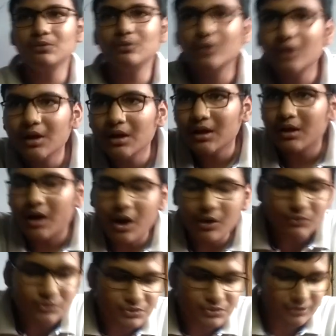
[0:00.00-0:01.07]
How should
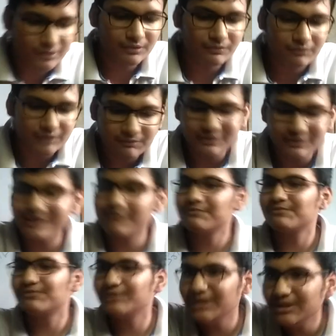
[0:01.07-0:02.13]
we become free,
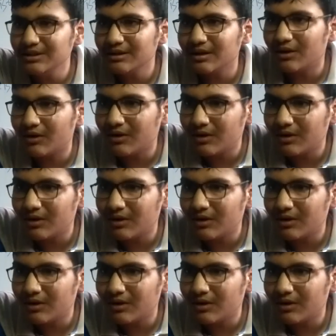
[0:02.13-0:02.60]
or